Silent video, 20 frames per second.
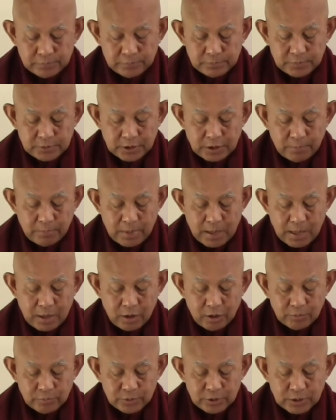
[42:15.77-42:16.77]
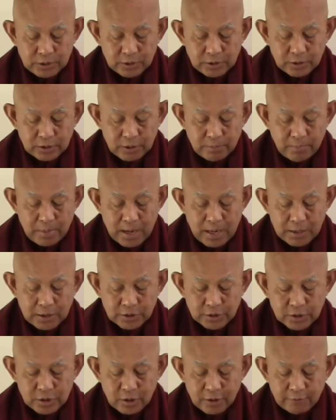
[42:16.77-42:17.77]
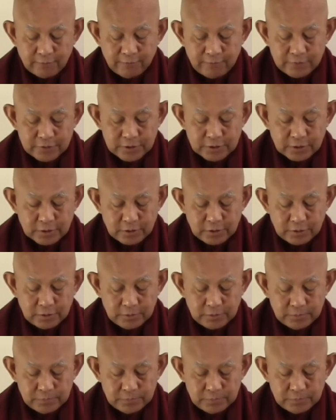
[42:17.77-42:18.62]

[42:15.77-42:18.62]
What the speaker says: Dhamma object. Dhamma is not physical.